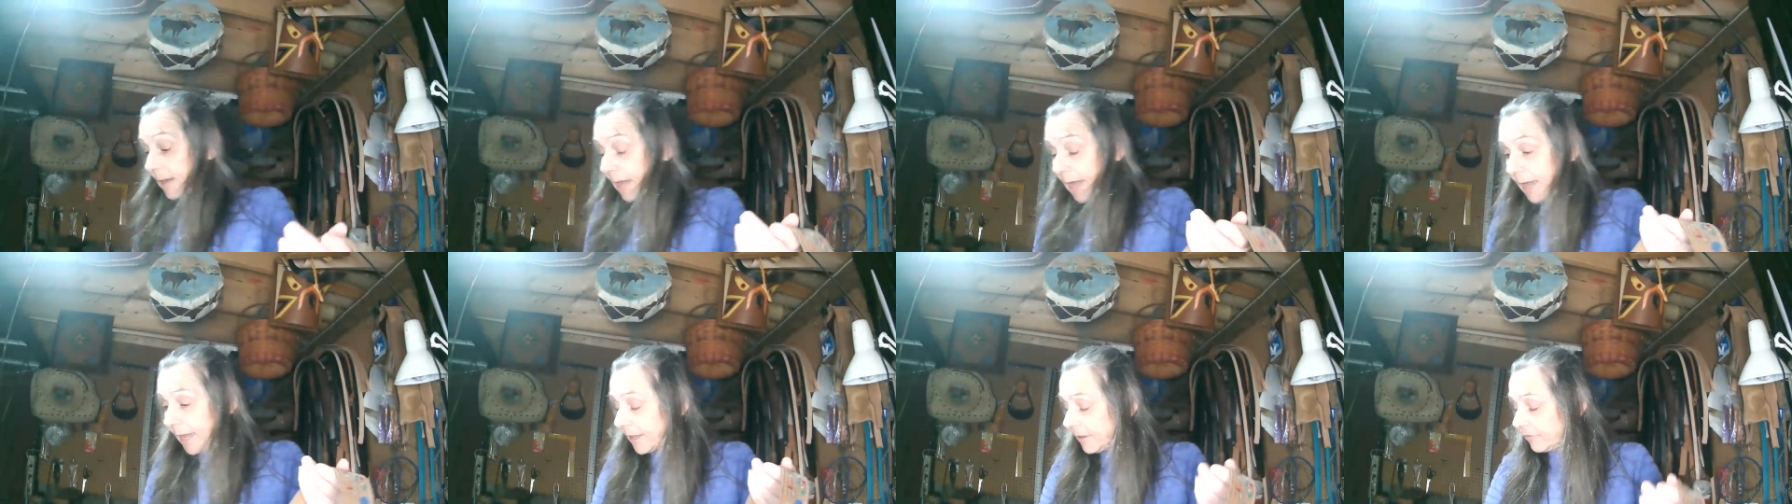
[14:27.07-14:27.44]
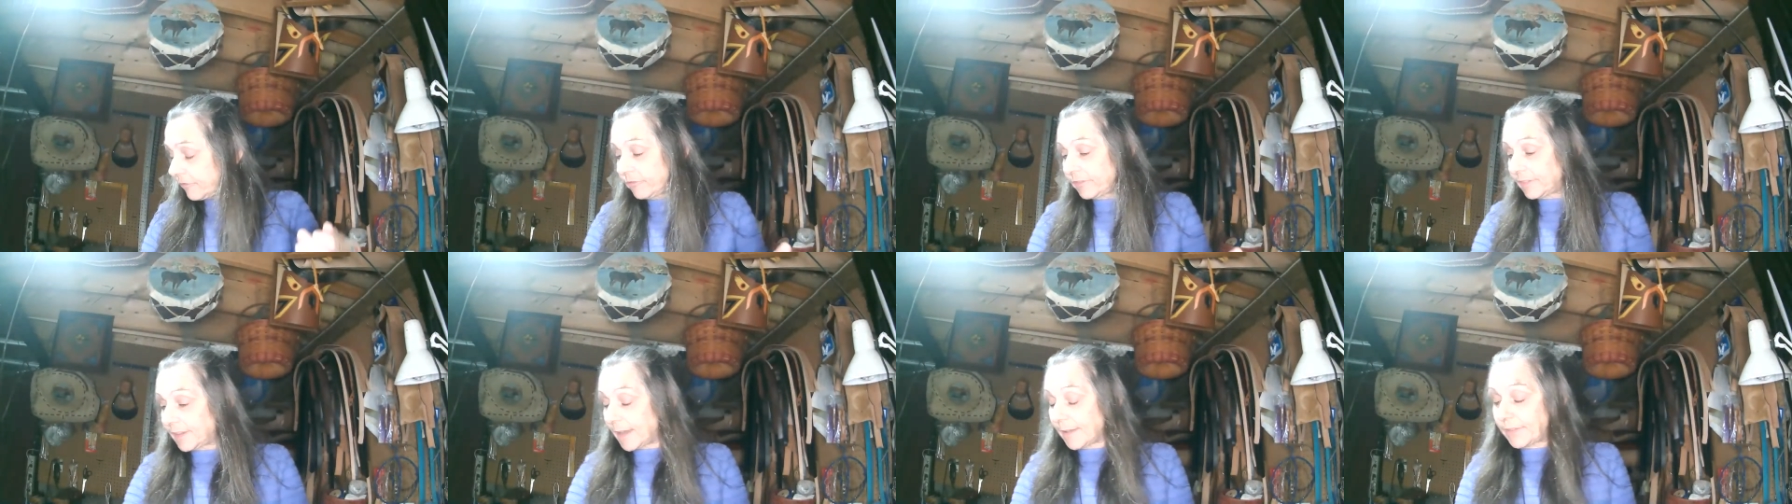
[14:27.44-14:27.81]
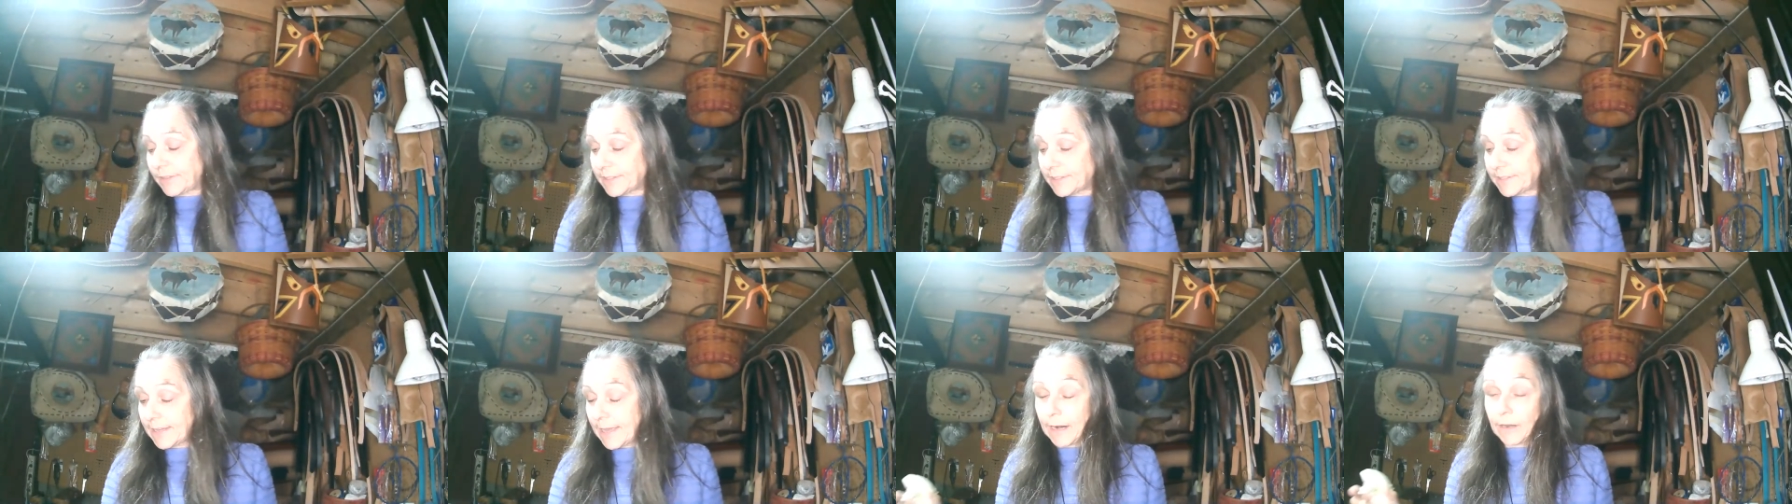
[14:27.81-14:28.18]
I take
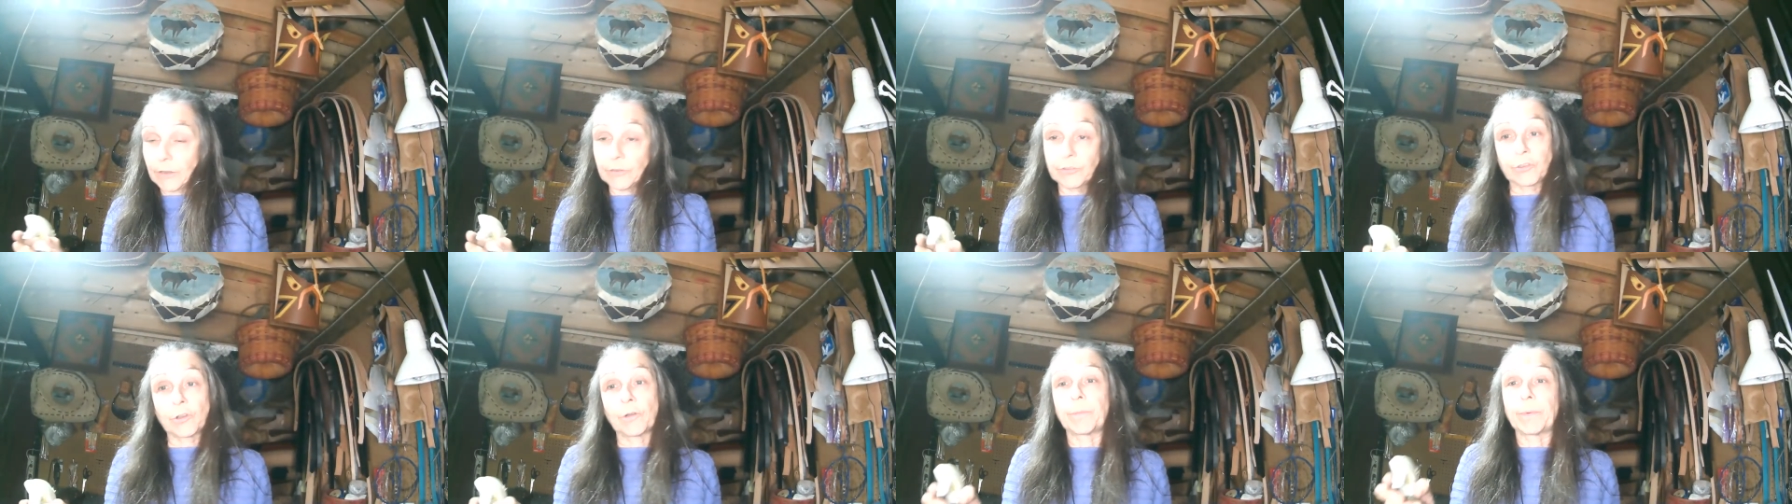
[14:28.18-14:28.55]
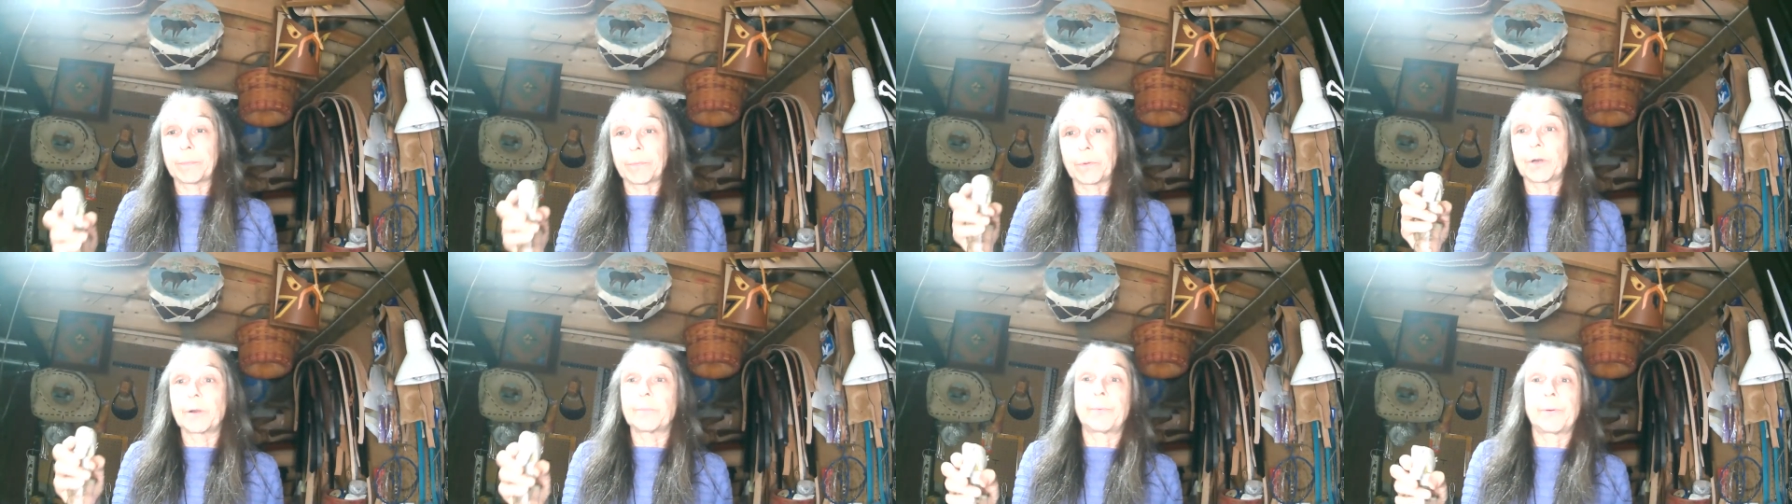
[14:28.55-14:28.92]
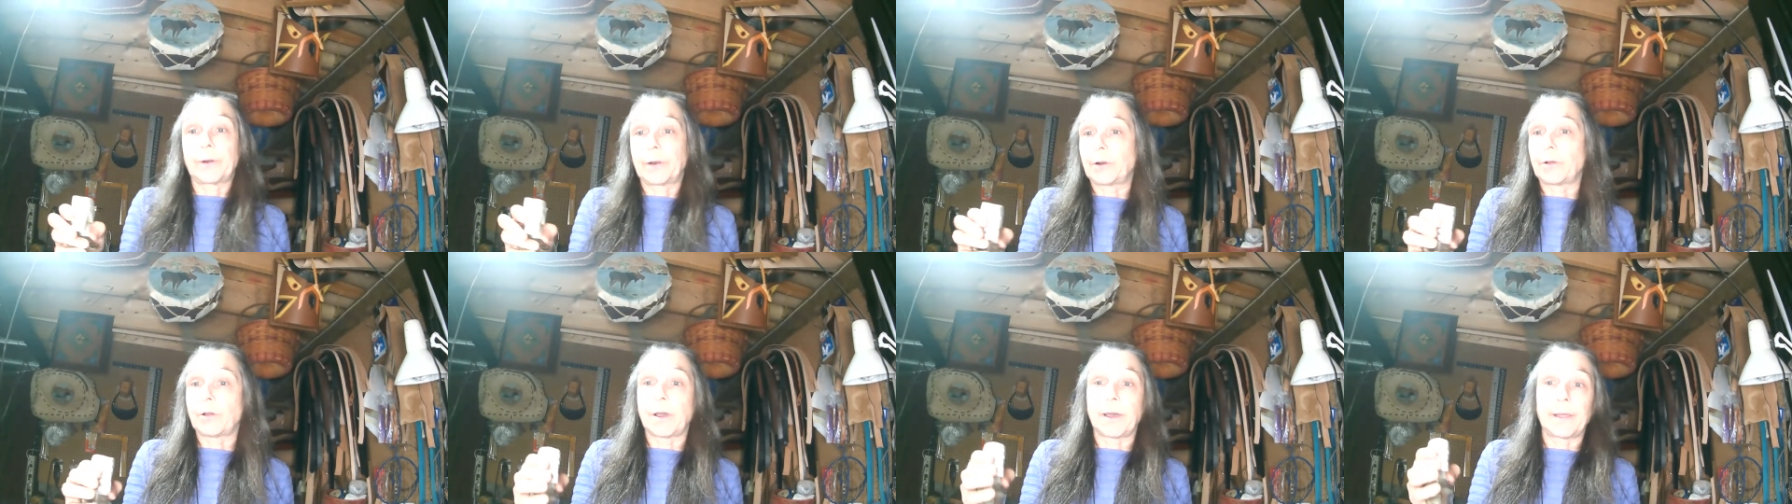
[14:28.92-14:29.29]
the saddle soap, I'm going to put
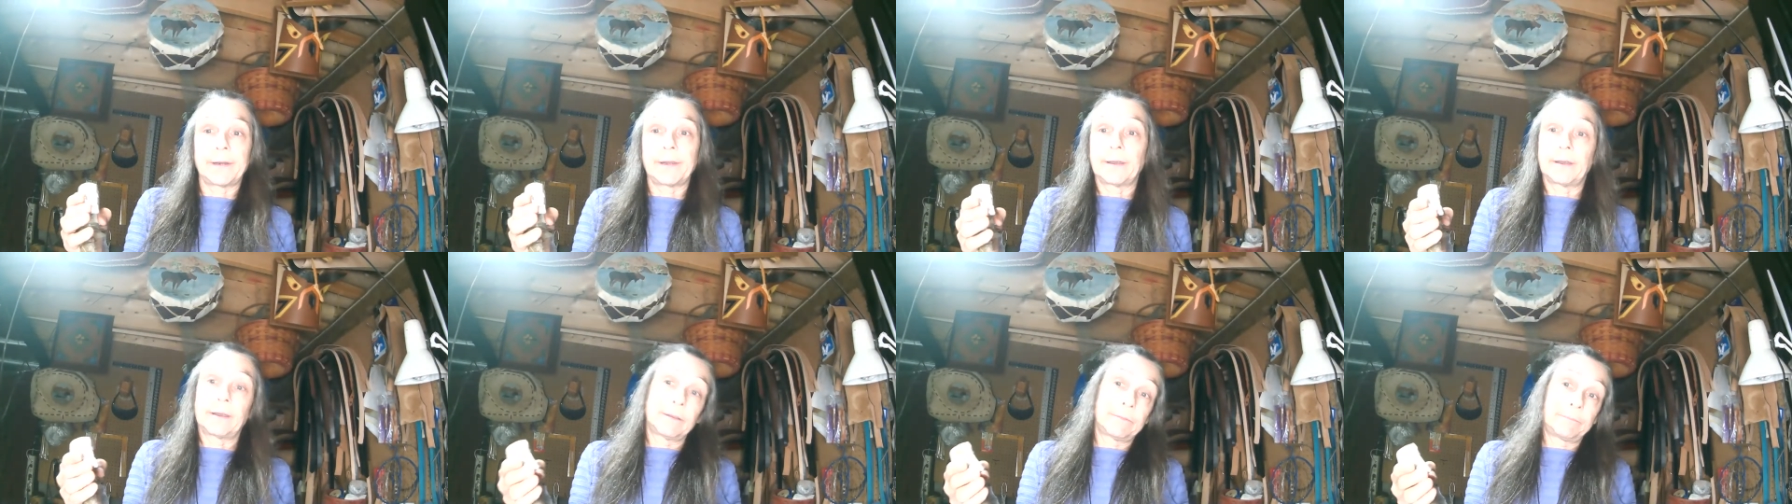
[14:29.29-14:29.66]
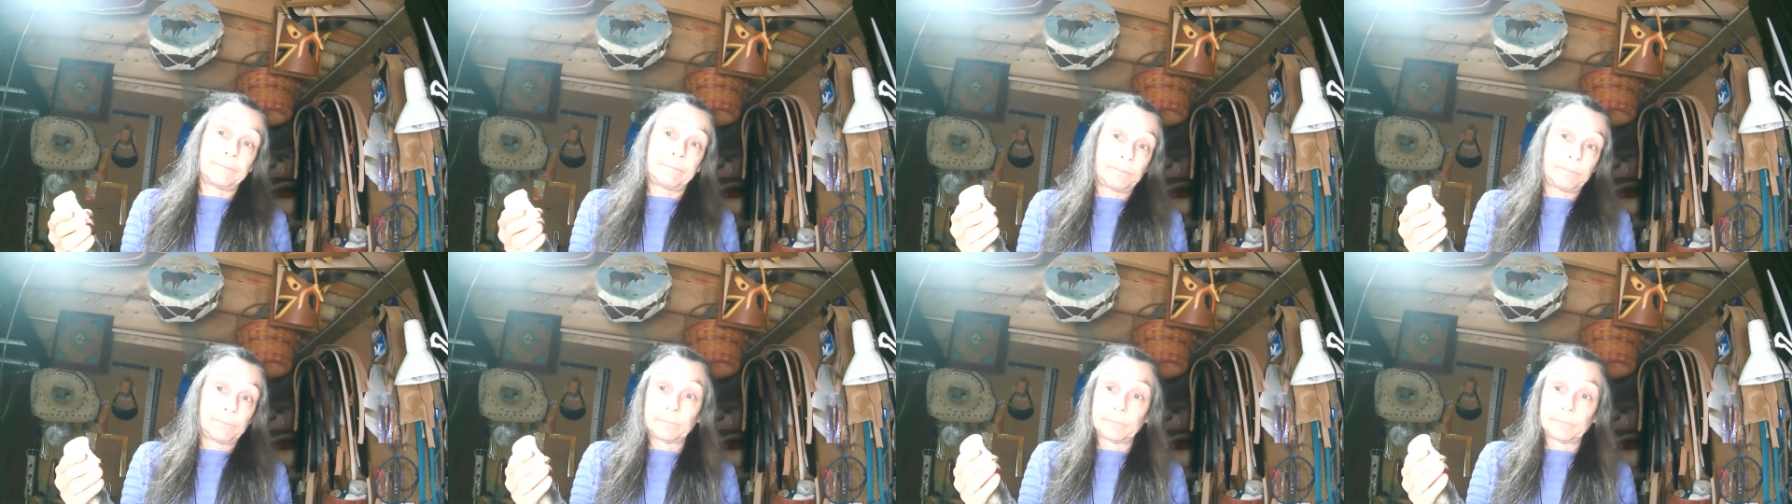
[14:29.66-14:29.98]
it on a,